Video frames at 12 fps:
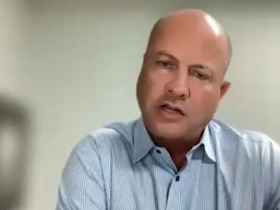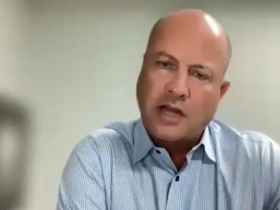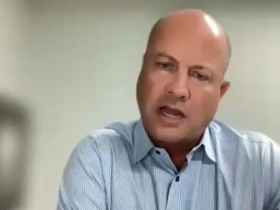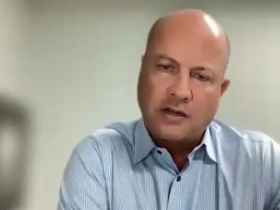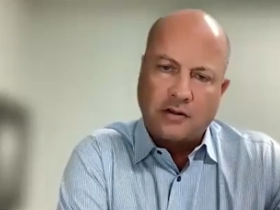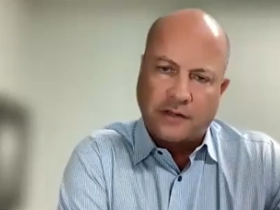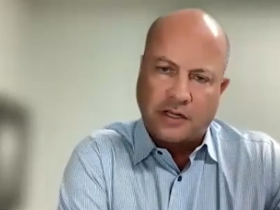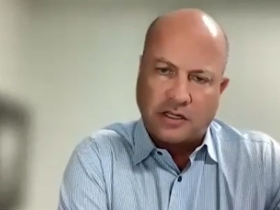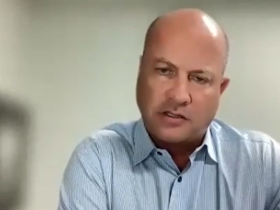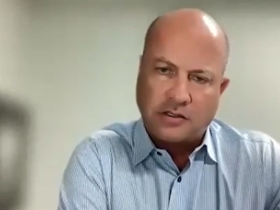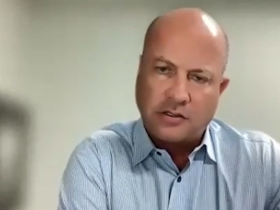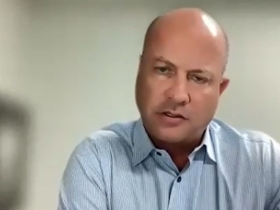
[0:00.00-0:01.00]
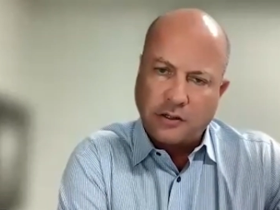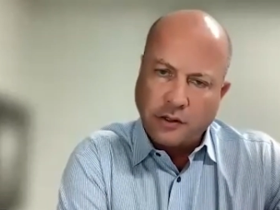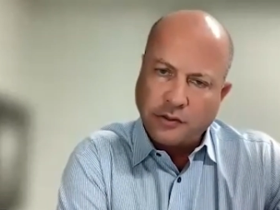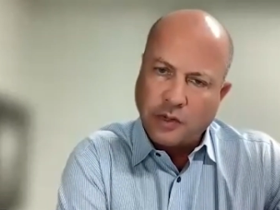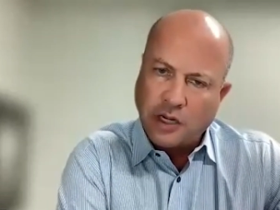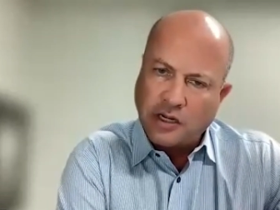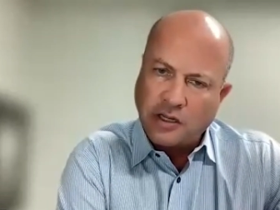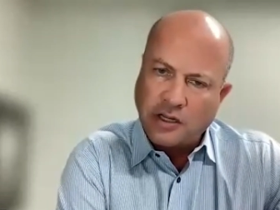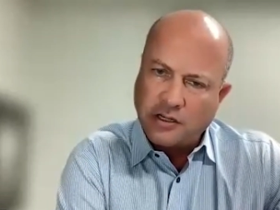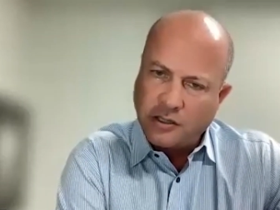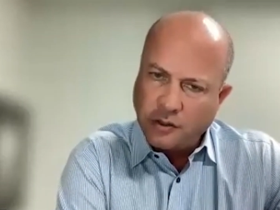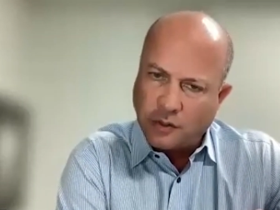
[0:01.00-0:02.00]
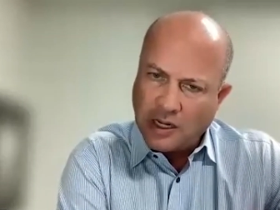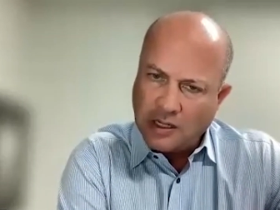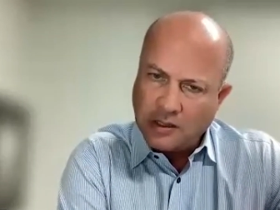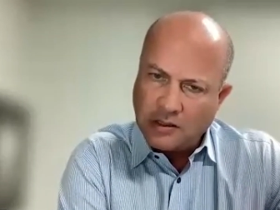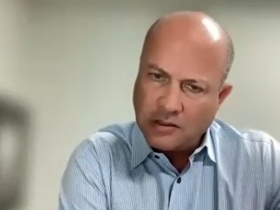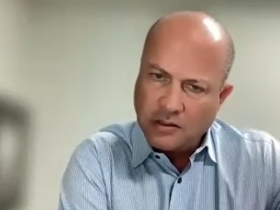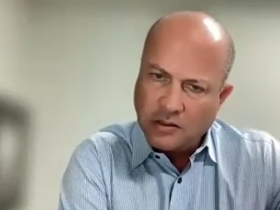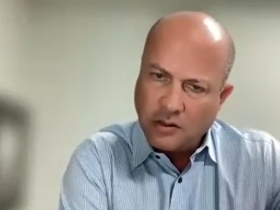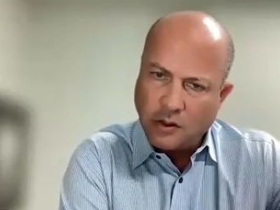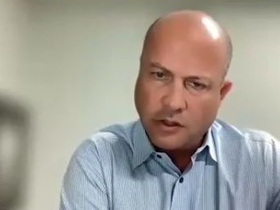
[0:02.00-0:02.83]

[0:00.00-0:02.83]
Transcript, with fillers: title fees? Those are regulated too, right? They